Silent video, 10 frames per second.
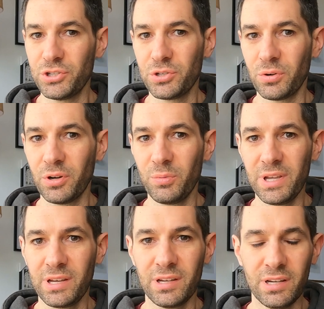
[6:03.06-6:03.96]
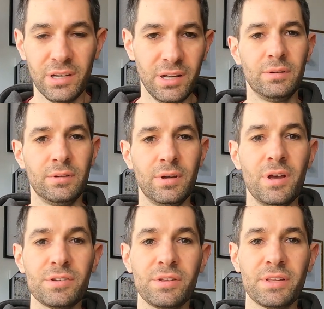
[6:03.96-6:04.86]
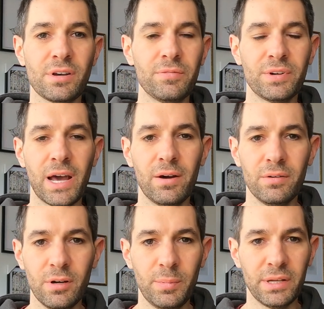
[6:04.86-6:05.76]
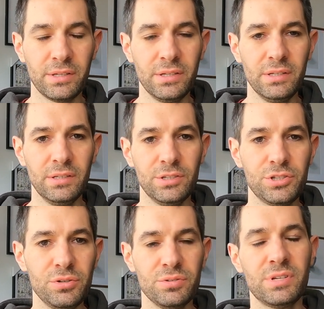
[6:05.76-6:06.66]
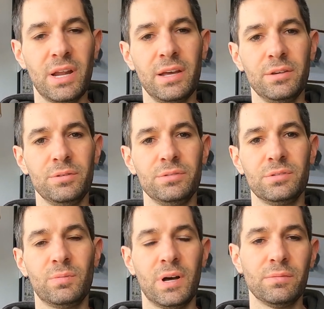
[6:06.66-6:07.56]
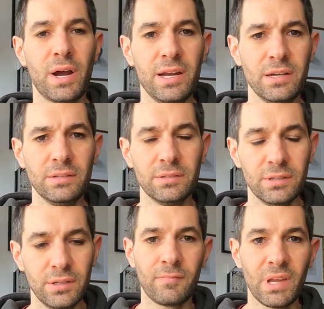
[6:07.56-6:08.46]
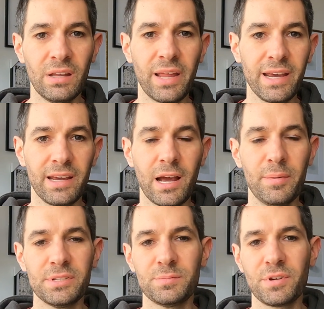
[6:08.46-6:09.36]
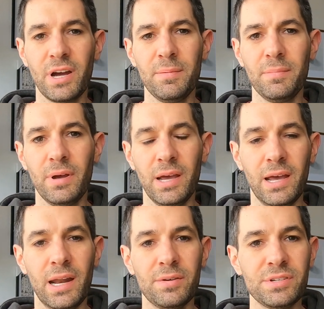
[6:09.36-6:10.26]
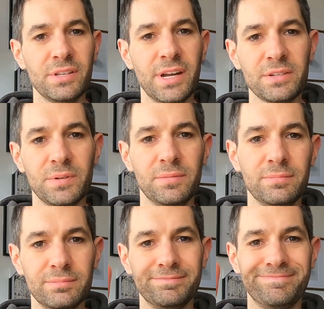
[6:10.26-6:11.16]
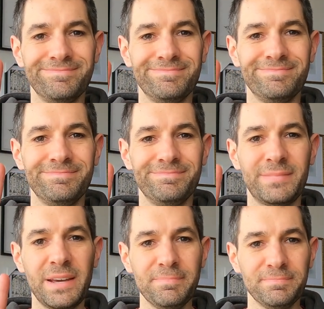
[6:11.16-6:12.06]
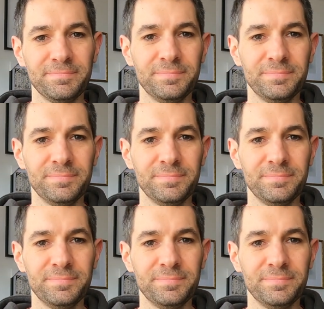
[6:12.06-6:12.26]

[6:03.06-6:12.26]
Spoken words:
short a week. So that's all for now about the shoes that I use while riding. Like, comment, subscribe, and I'll see you in the next one. Bye.